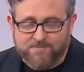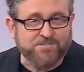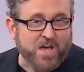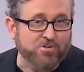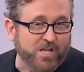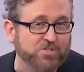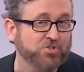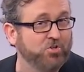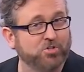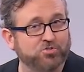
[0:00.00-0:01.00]

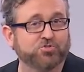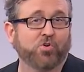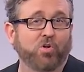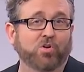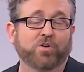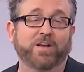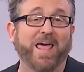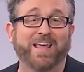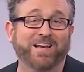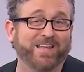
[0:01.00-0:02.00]
foundational controller and
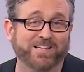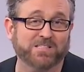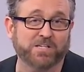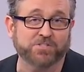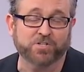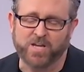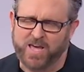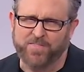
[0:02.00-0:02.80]
analytics center